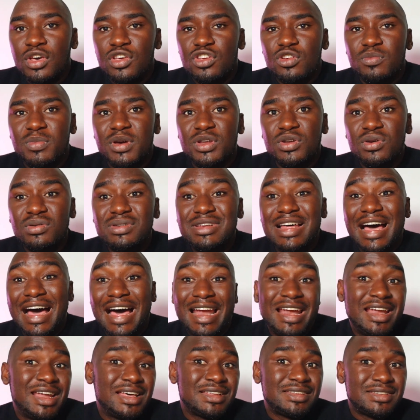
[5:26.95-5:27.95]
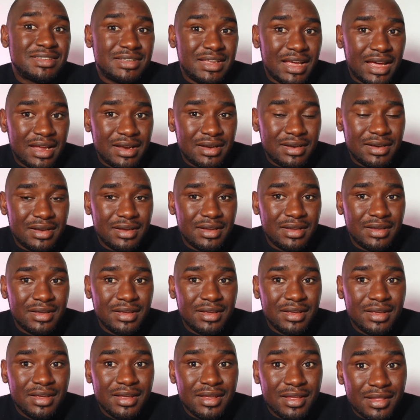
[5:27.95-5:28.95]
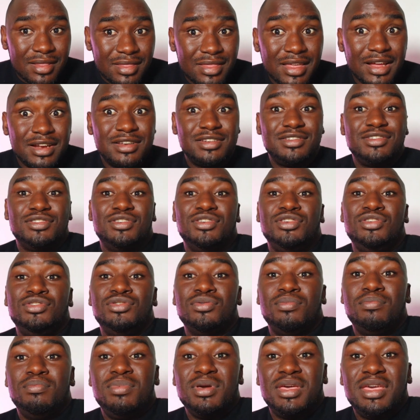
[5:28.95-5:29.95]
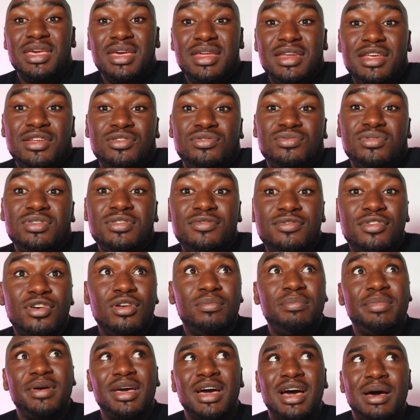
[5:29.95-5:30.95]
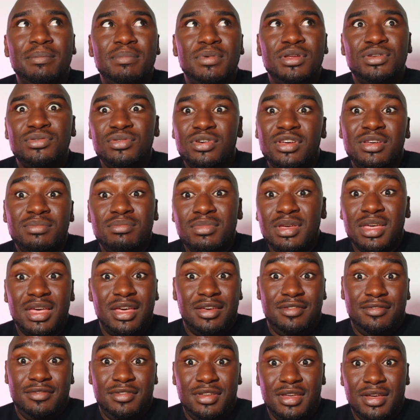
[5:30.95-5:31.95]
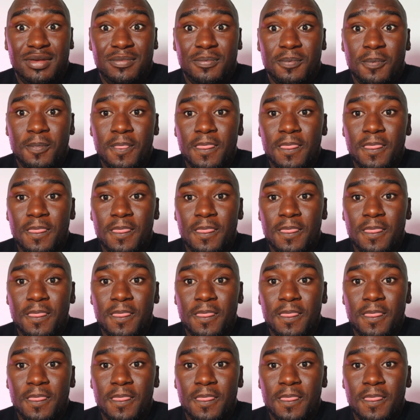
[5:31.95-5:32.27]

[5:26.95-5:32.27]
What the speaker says: you may not understand that you're beginning to develop a habit or a behavior.